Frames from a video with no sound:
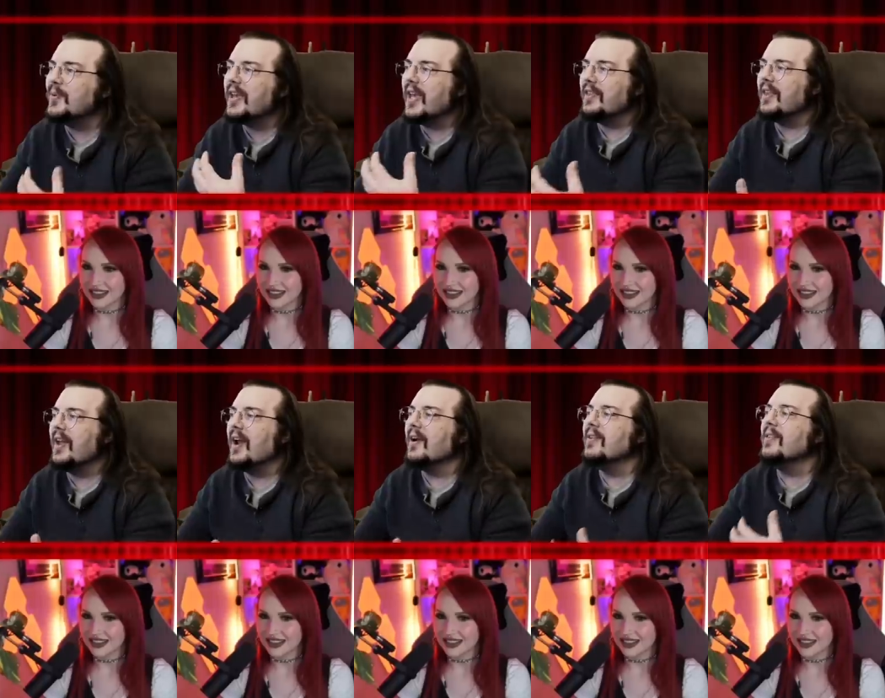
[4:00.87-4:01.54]
Speaker 1: would get
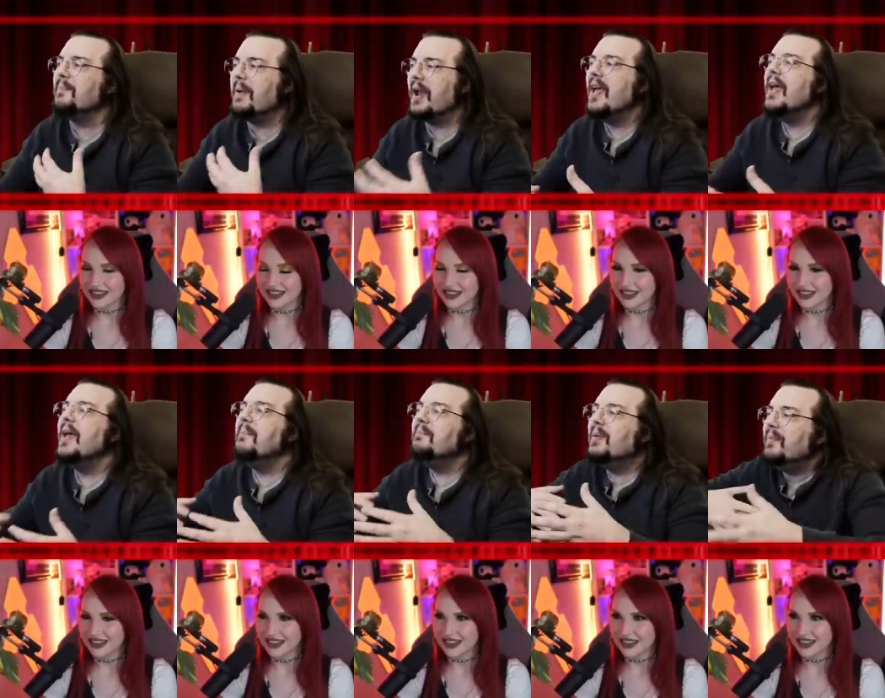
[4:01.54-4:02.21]
there. And
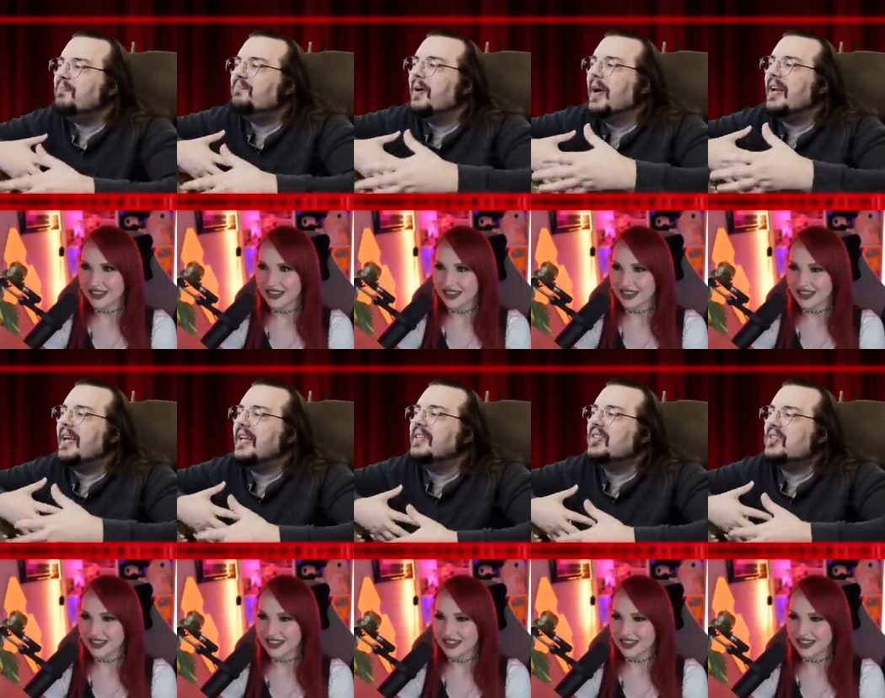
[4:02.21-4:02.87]

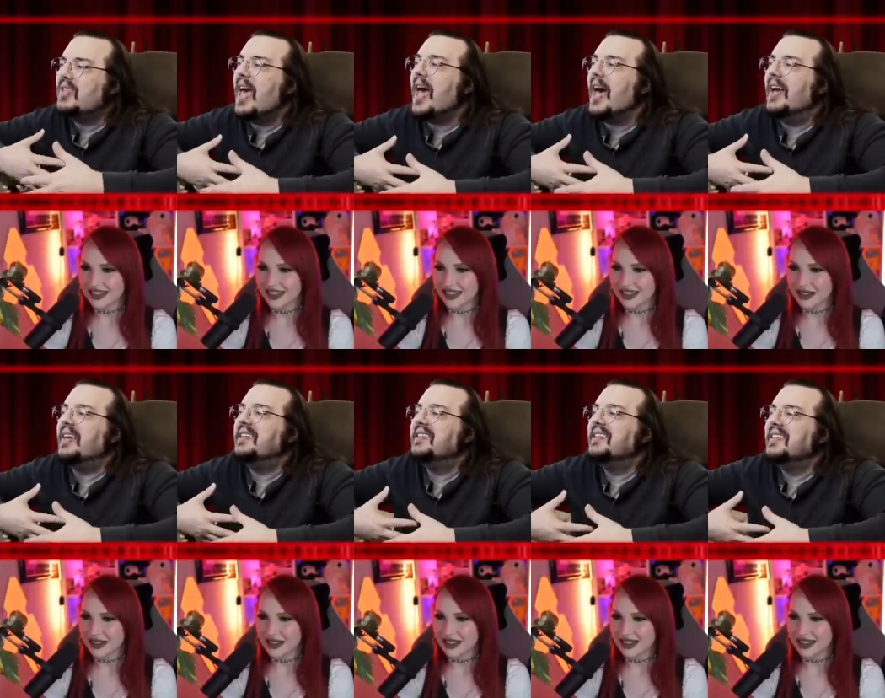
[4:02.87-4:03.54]
But
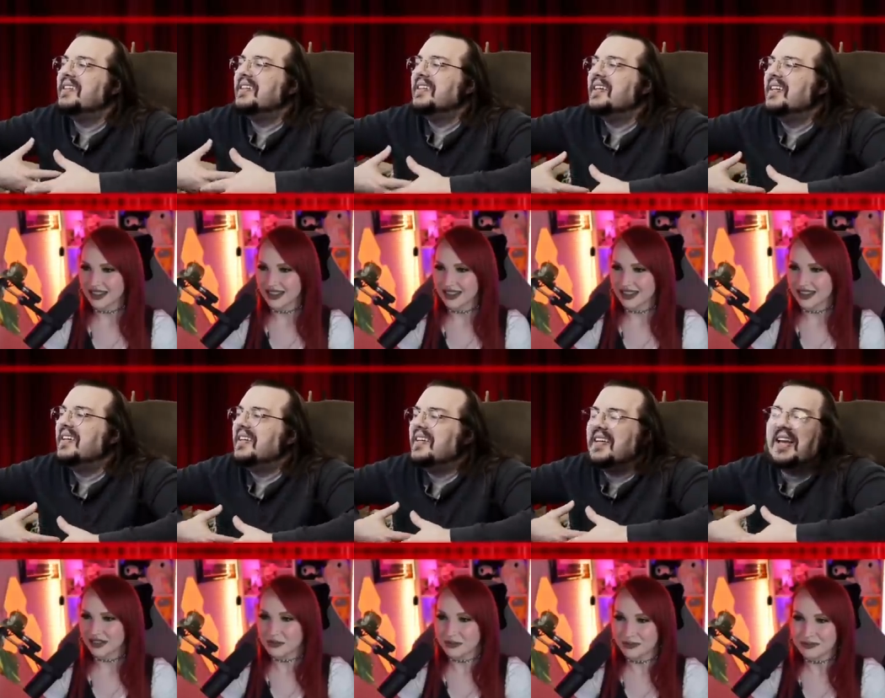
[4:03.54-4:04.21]
instead,
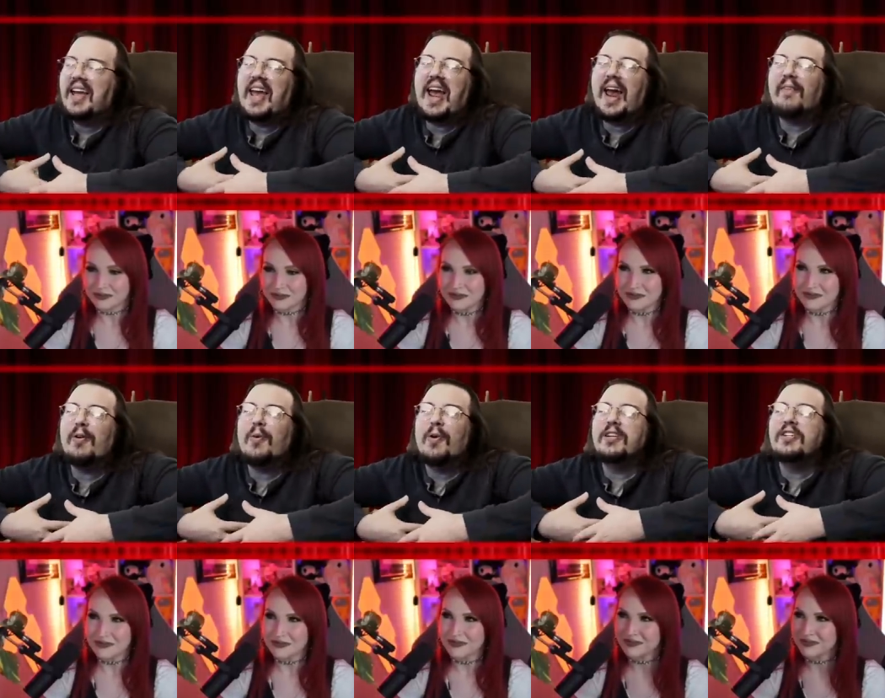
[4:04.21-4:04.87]

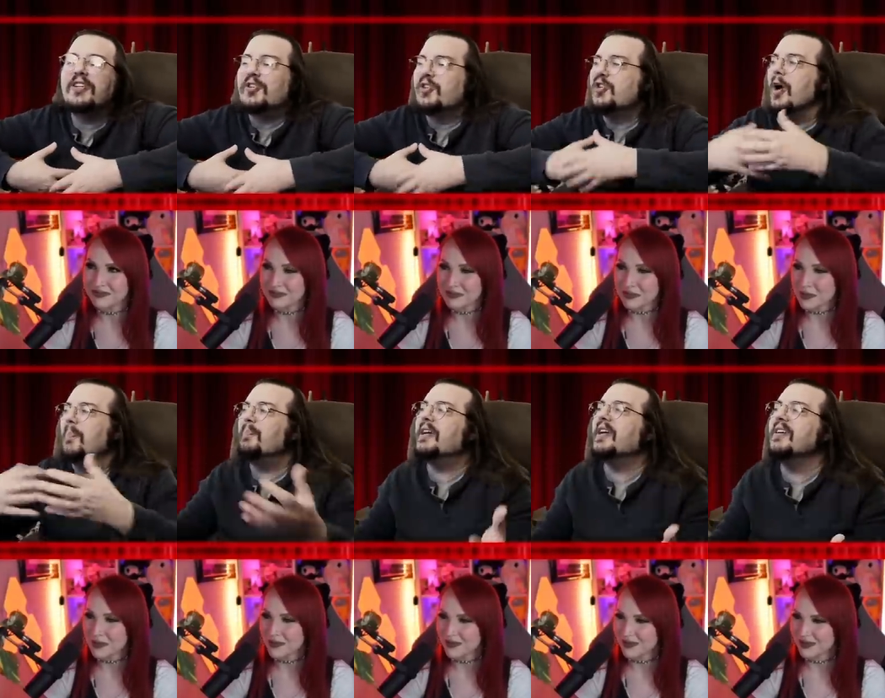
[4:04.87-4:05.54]
everyone just
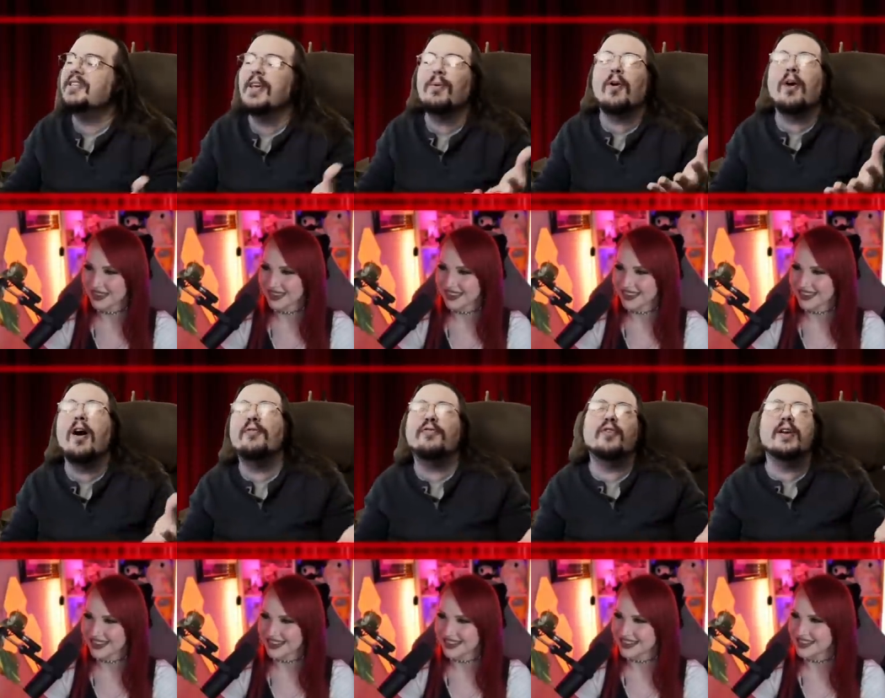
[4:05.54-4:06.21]
jumped because they were
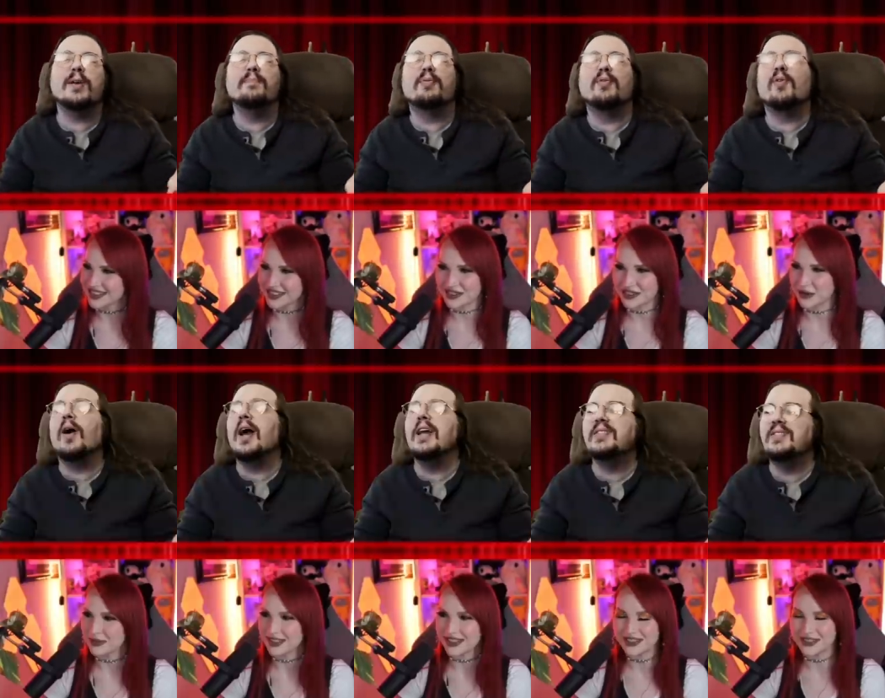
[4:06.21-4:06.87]
offering
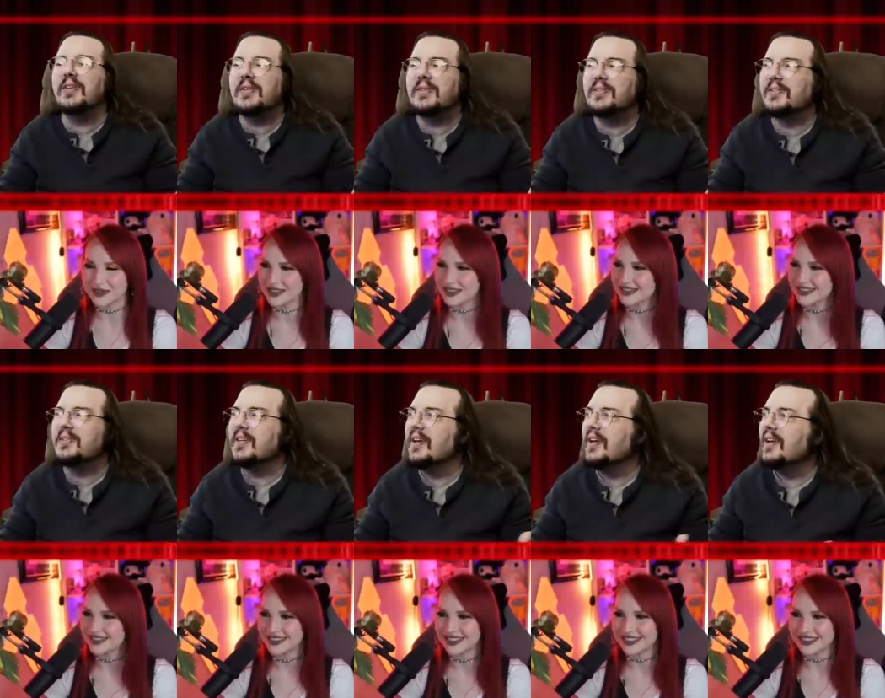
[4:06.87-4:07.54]

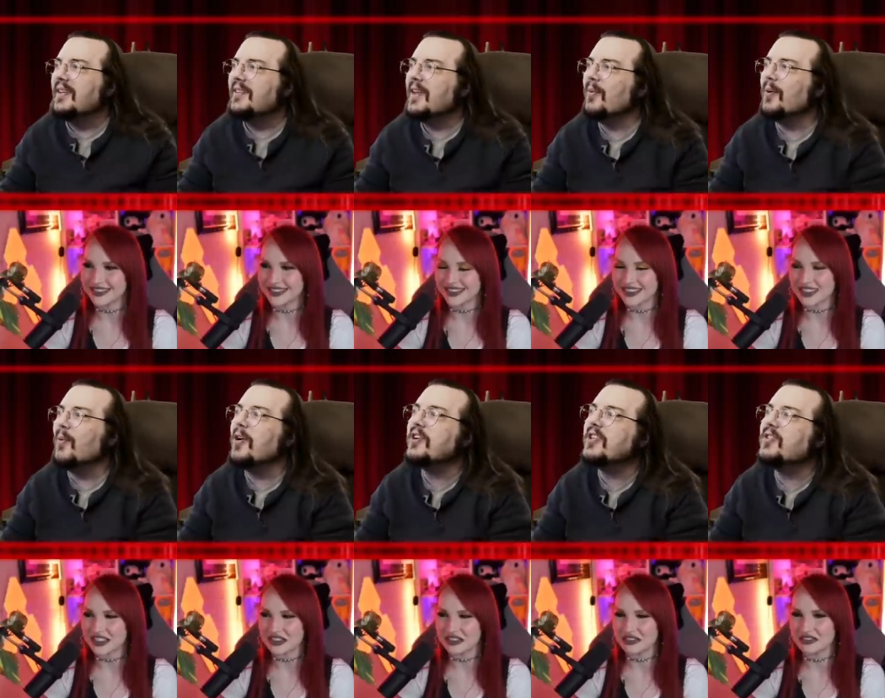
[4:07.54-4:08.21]
prizes. They
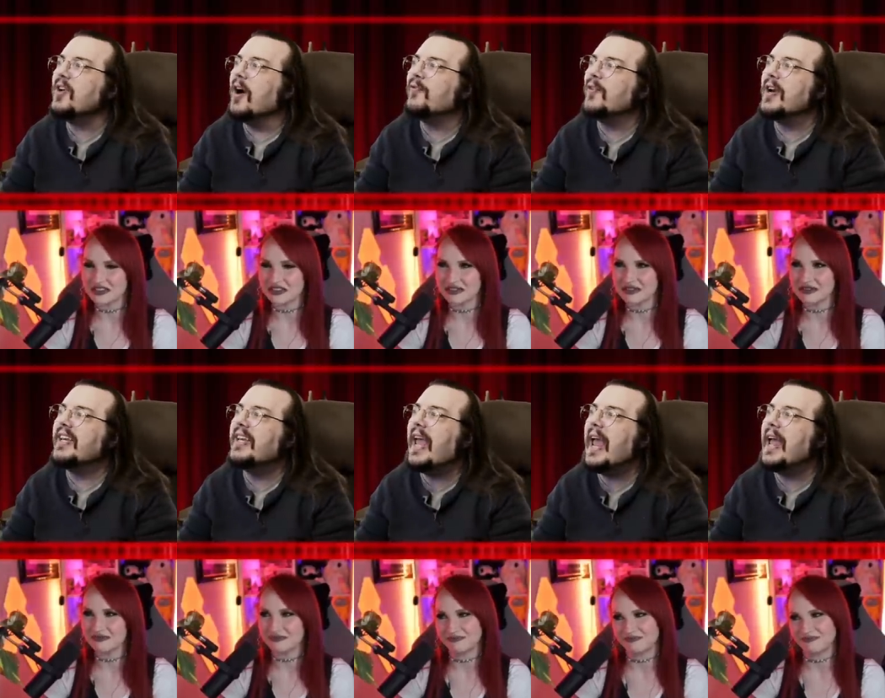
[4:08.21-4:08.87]
weren't just
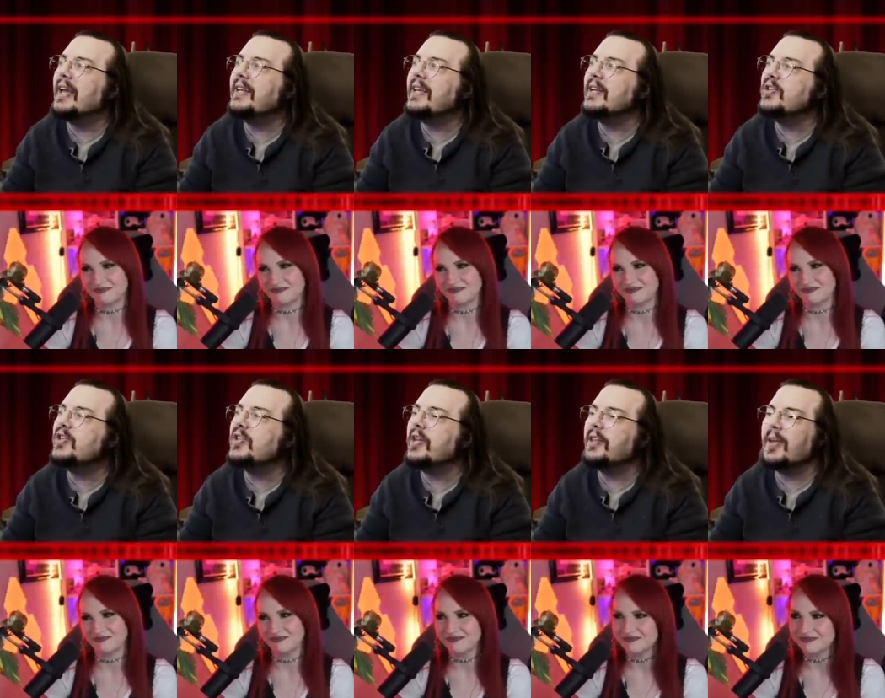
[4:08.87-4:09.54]
offering candy
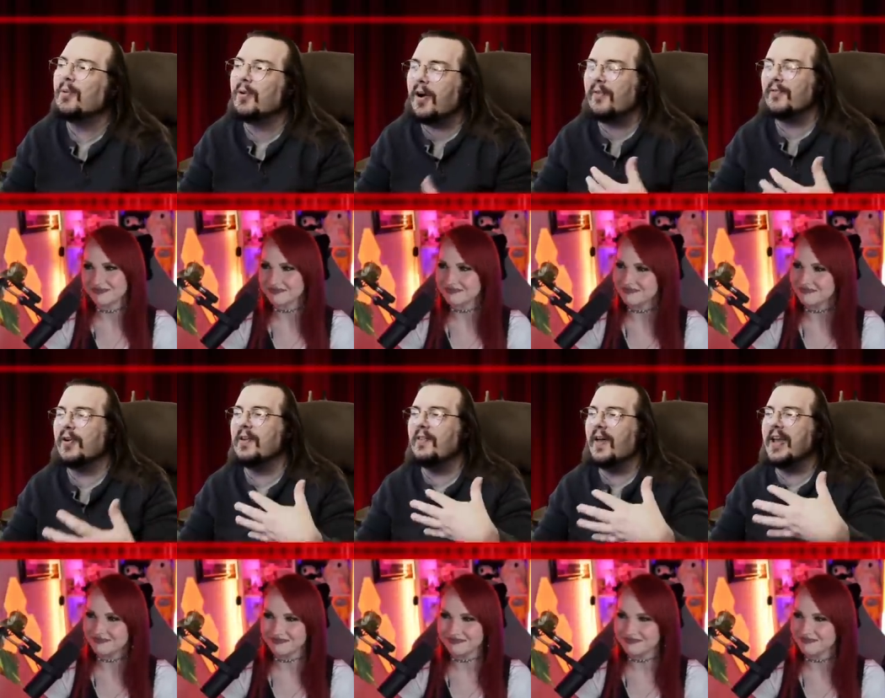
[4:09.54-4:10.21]
and shit. They were
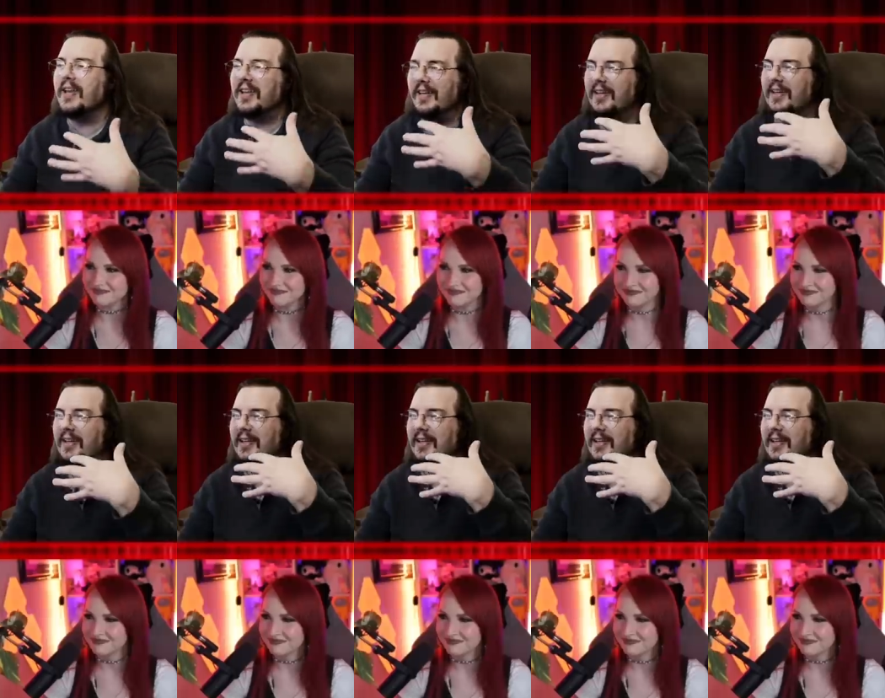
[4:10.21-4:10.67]
offering, like